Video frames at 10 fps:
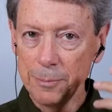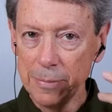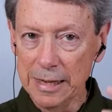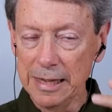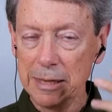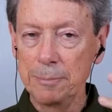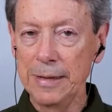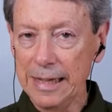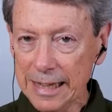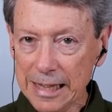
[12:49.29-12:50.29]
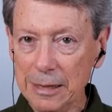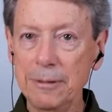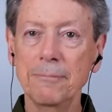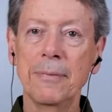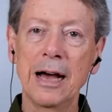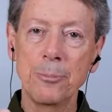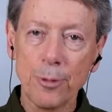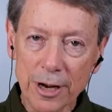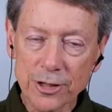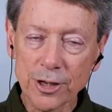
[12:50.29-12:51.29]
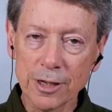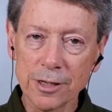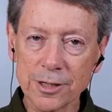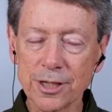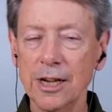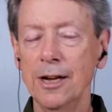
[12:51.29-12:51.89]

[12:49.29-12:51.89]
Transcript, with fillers: me, me, my precious,